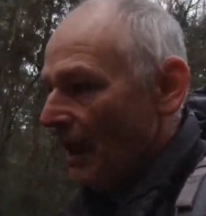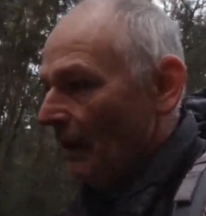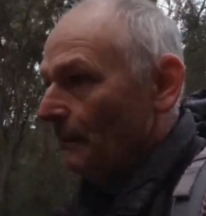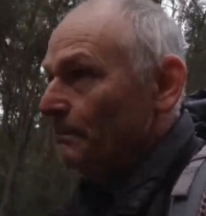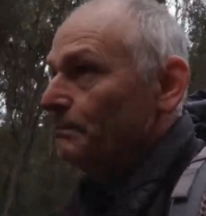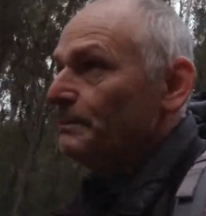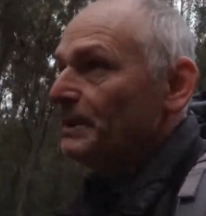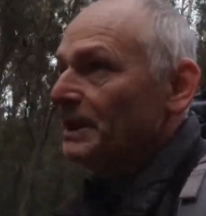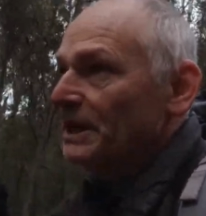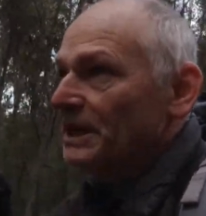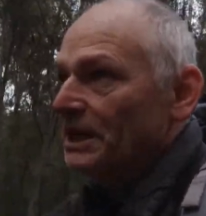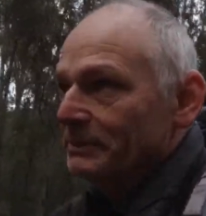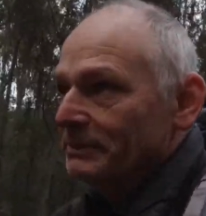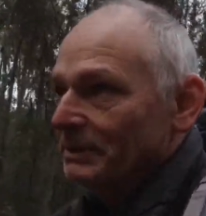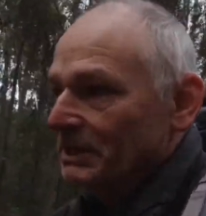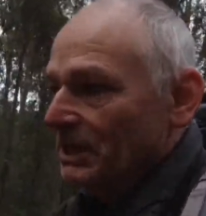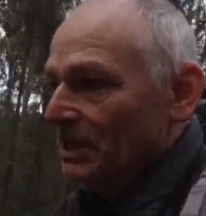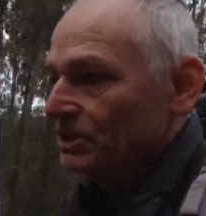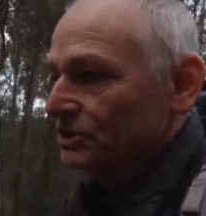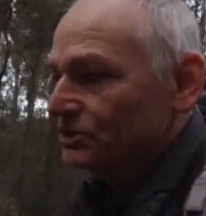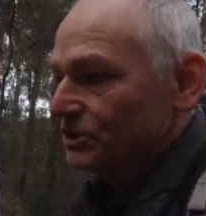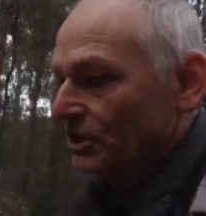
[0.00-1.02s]
and pitting them
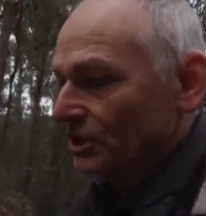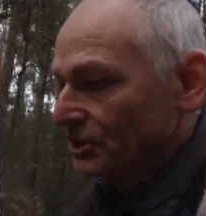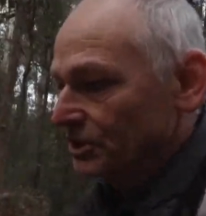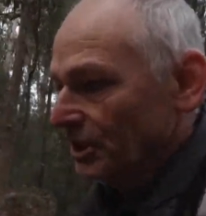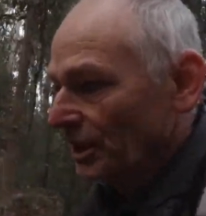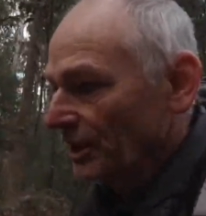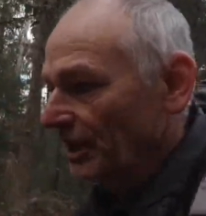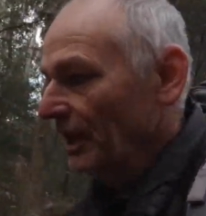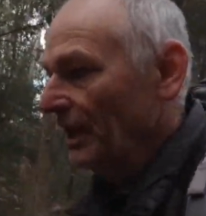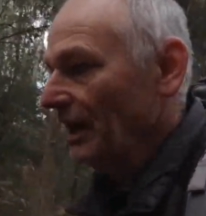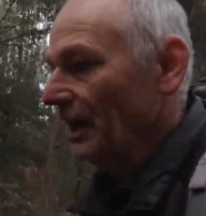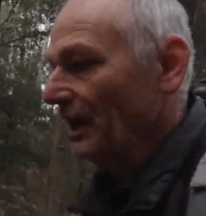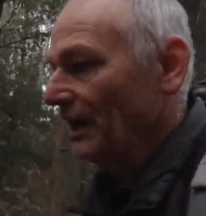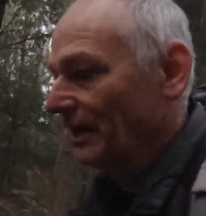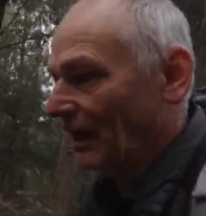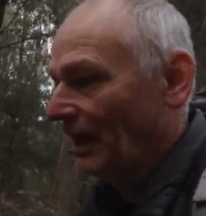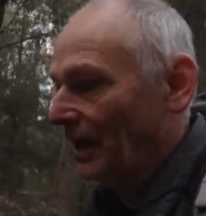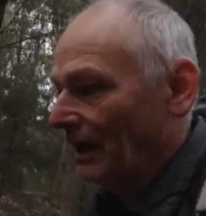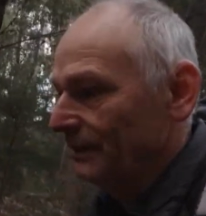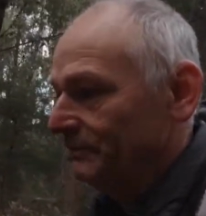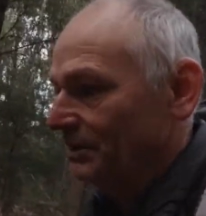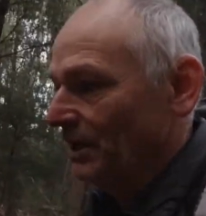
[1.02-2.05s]
against each other,
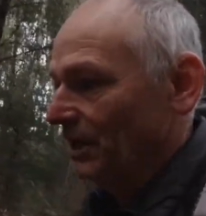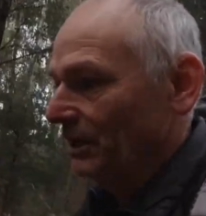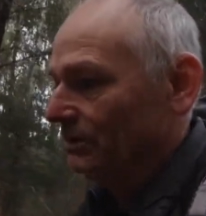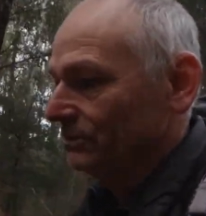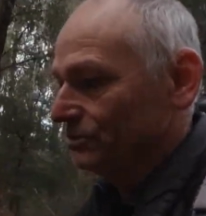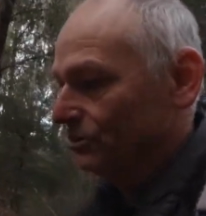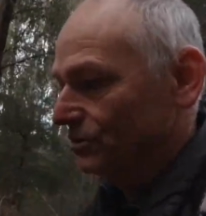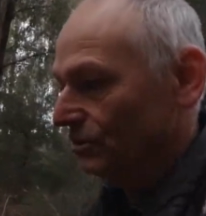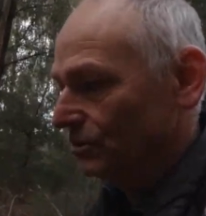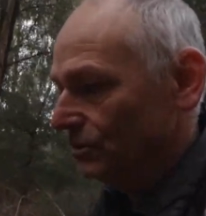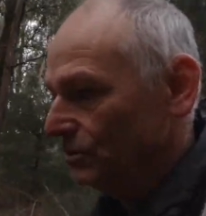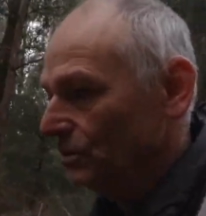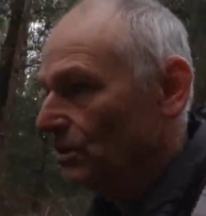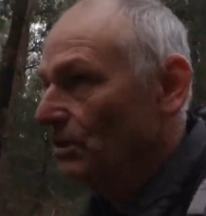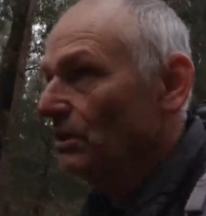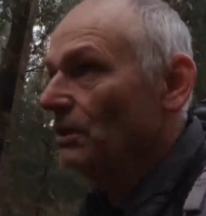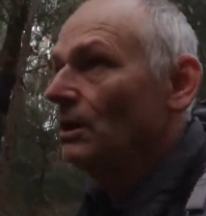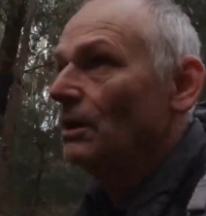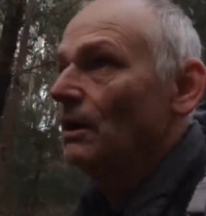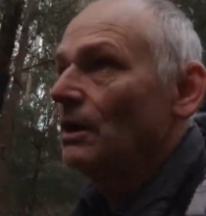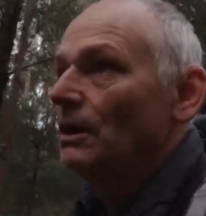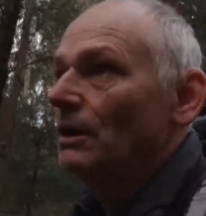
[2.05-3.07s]
it came down to
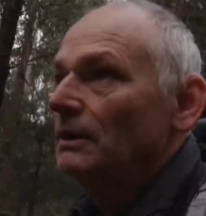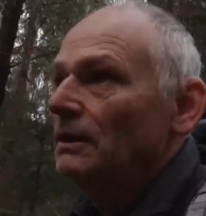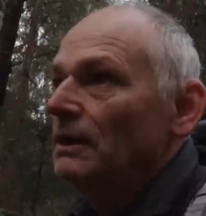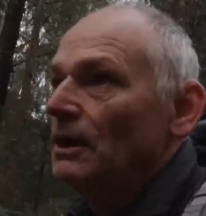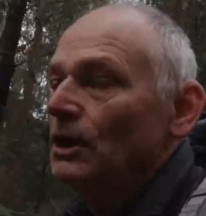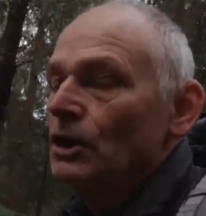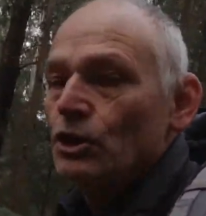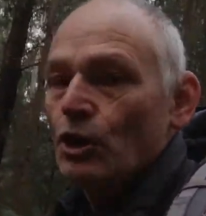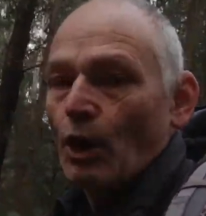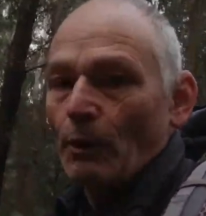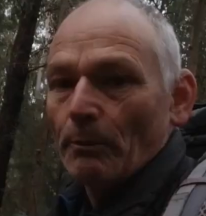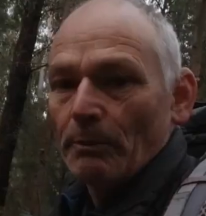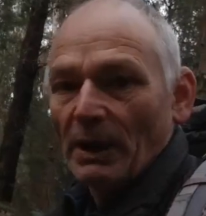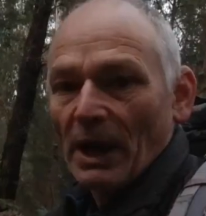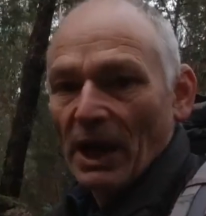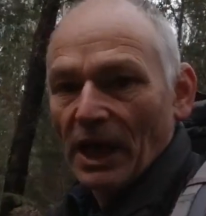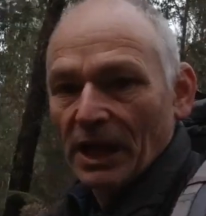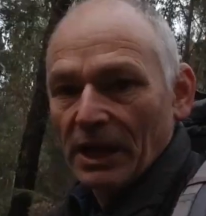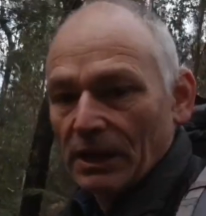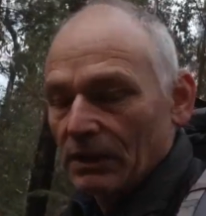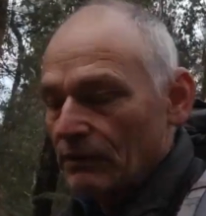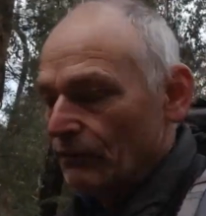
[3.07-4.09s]
not
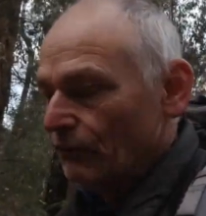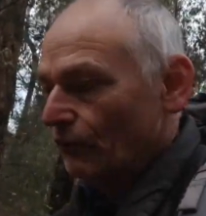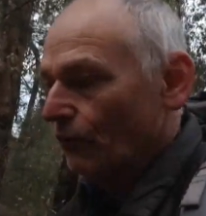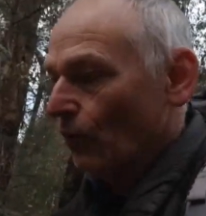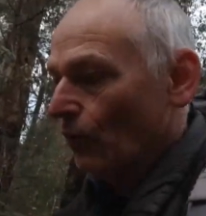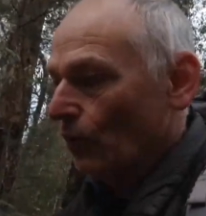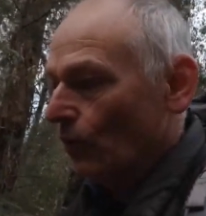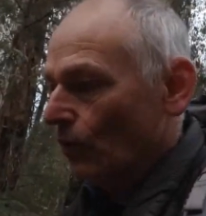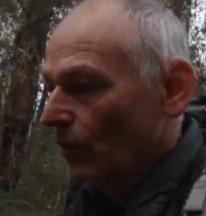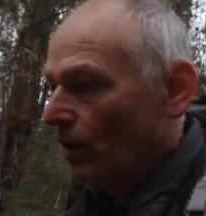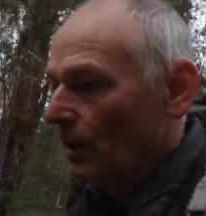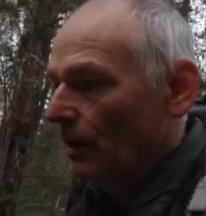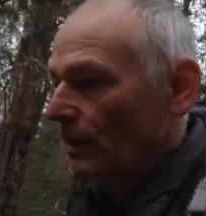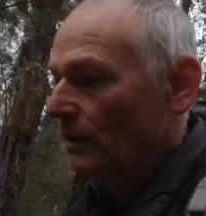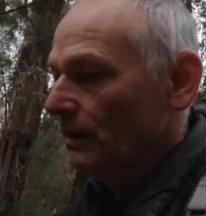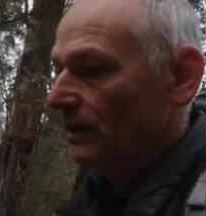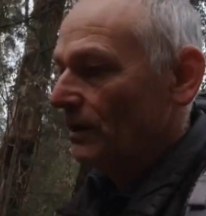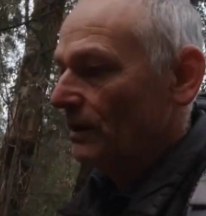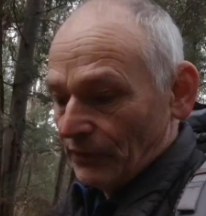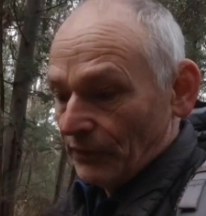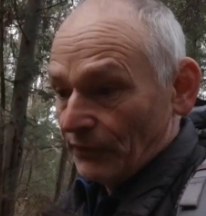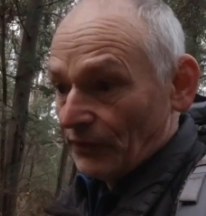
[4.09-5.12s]
paying for
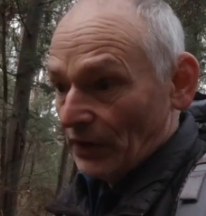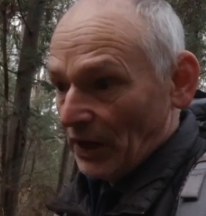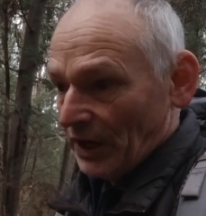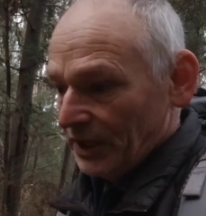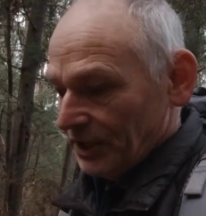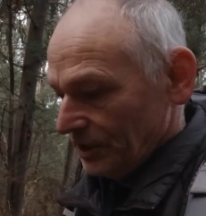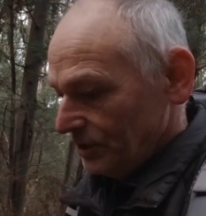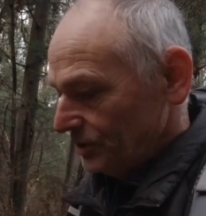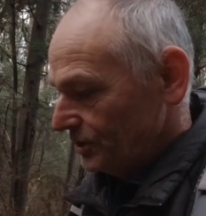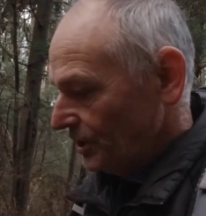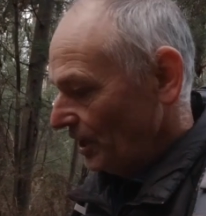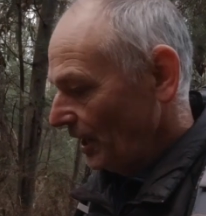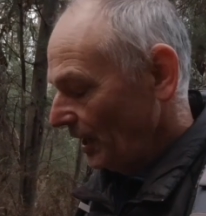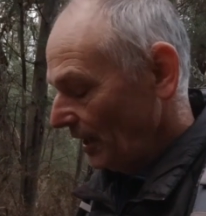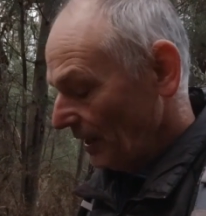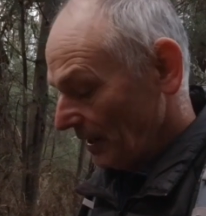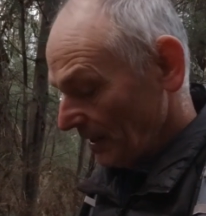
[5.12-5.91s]
freightage.